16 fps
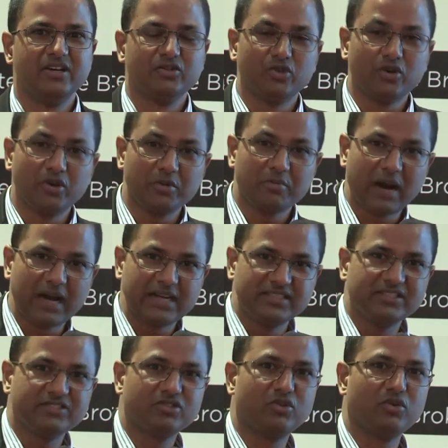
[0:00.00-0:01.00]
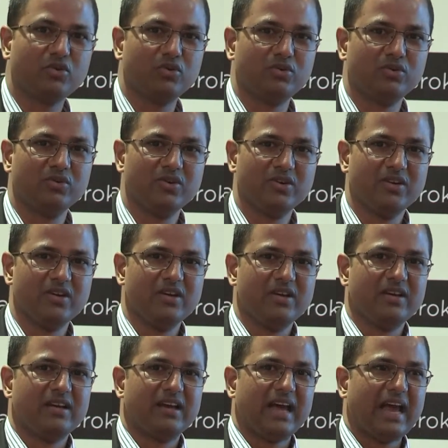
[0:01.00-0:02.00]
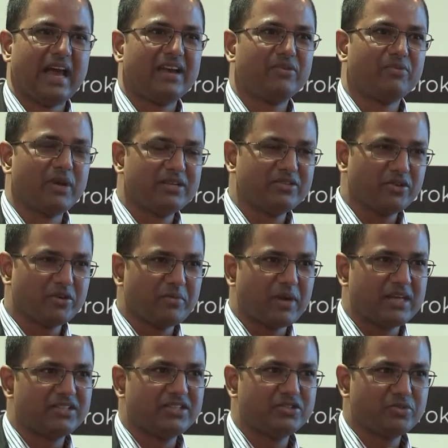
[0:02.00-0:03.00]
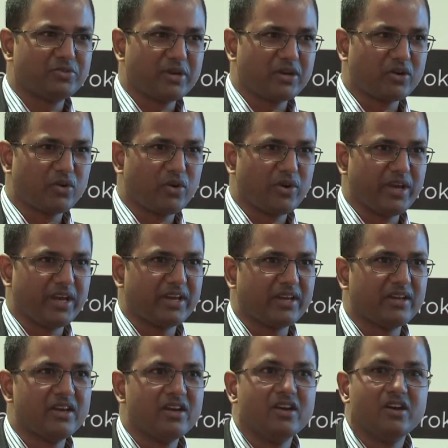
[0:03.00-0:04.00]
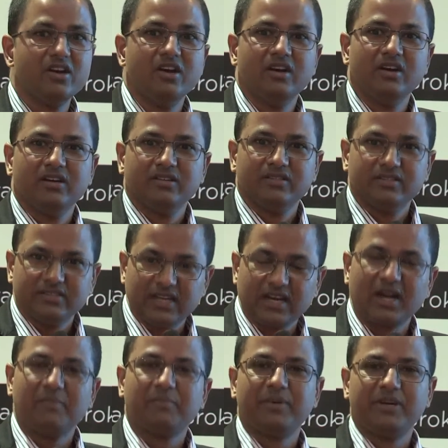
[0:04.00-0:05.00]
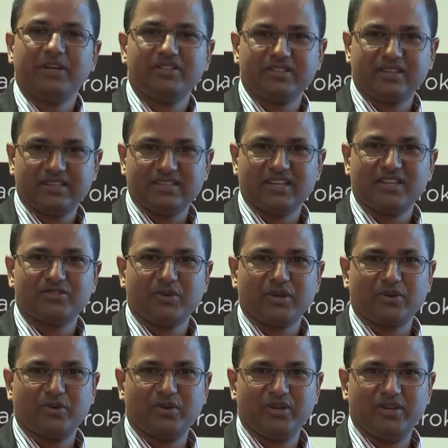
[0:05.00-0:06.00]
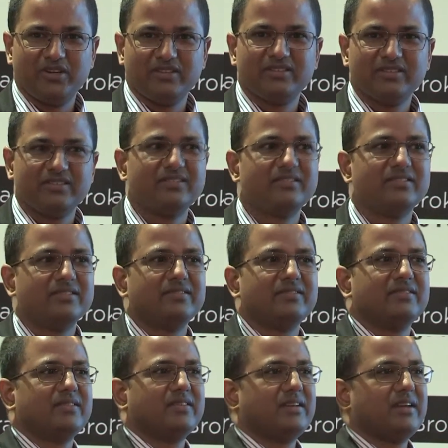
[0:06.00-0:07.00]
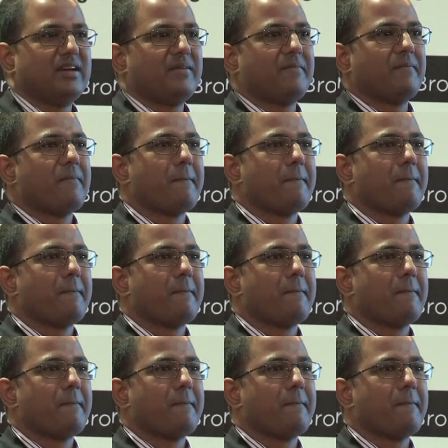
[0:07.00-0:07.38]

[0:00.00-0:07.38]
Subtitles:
So your margins grew. And when your margins were growing, the company's results were good. Yeah.